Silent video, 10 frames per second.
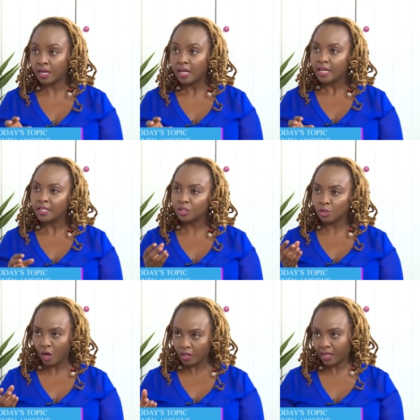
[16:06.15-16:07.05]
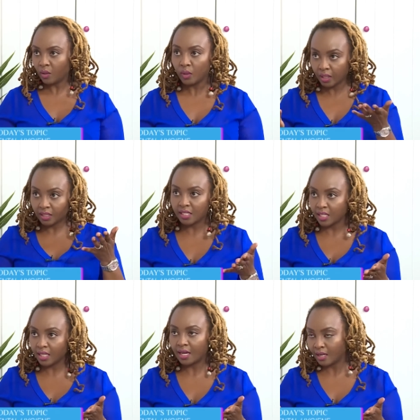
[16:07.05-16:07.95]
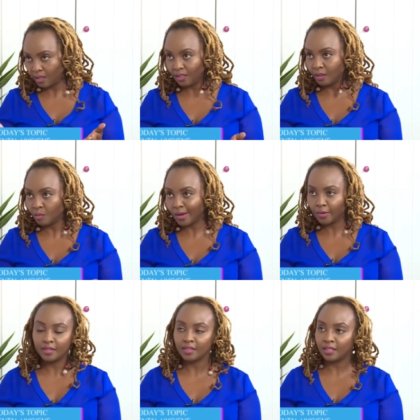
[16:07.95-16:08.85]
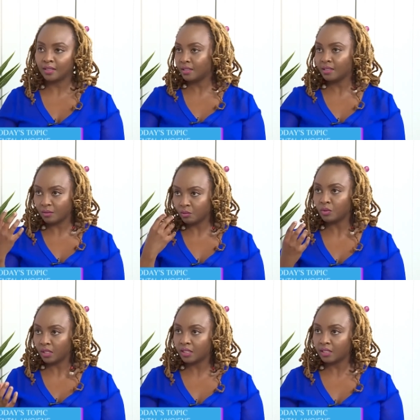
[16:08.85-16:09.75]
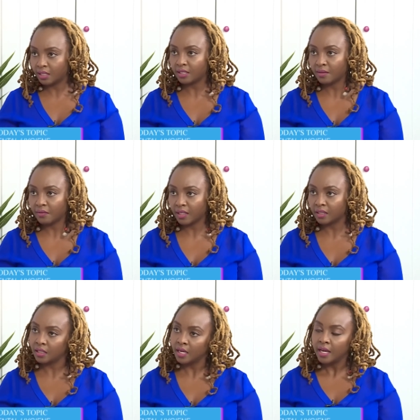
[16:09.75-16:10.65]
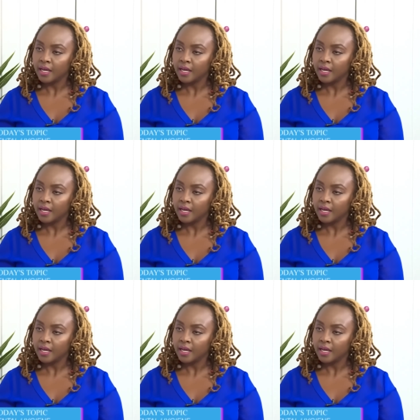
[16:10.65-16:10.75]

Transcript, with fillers: Right. It's not like when the teeth are in the mouth and then it really does affect it.